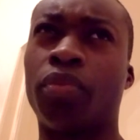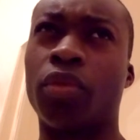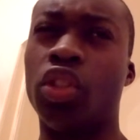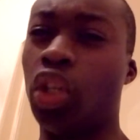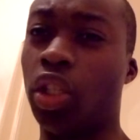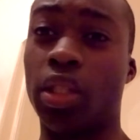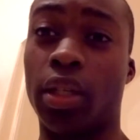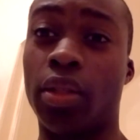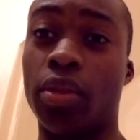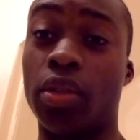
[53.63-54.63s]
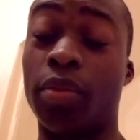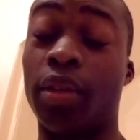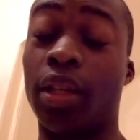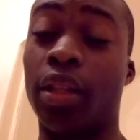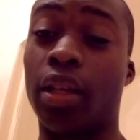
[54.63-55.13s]
Jota or something
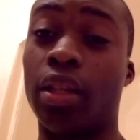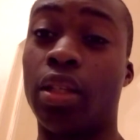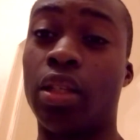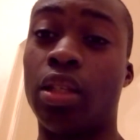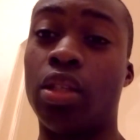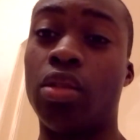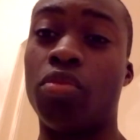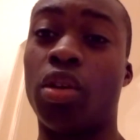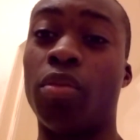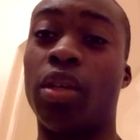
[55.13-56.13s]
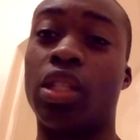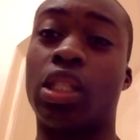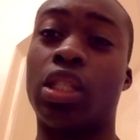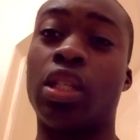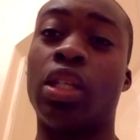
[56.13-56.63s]
like that. Pretty
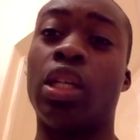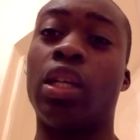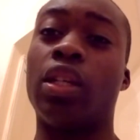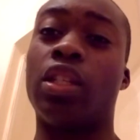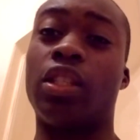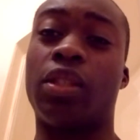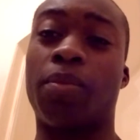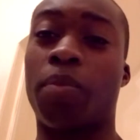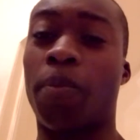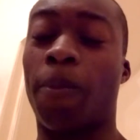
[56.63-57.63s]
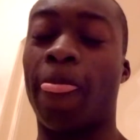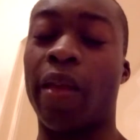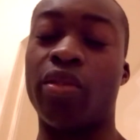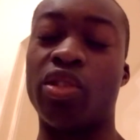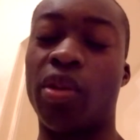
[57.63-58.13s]
much just, it
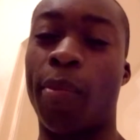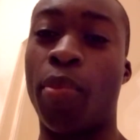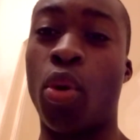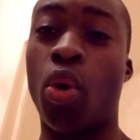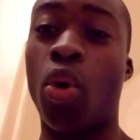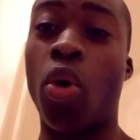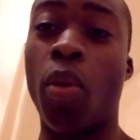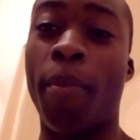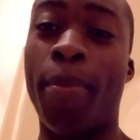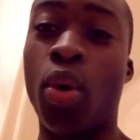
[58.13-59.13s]
was just poor